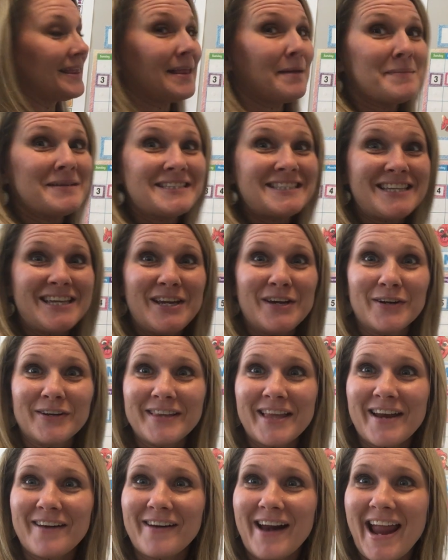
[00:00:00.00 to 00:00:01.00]
Let me see your
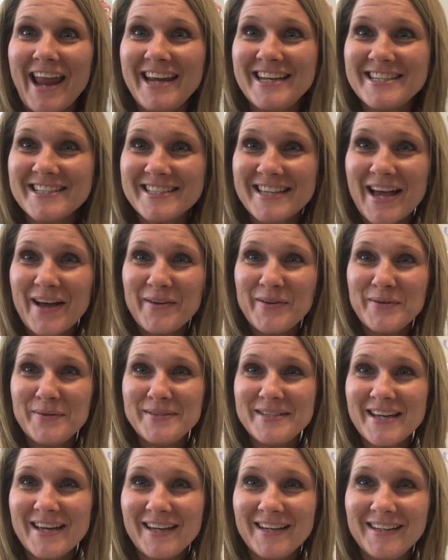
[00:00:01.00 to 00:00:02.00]
letter H is how you
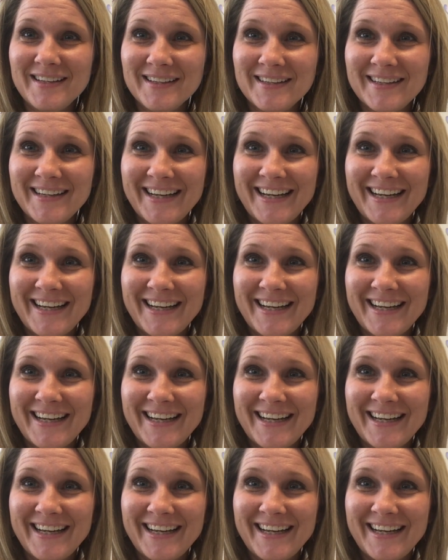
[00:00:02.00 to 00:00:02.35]
did.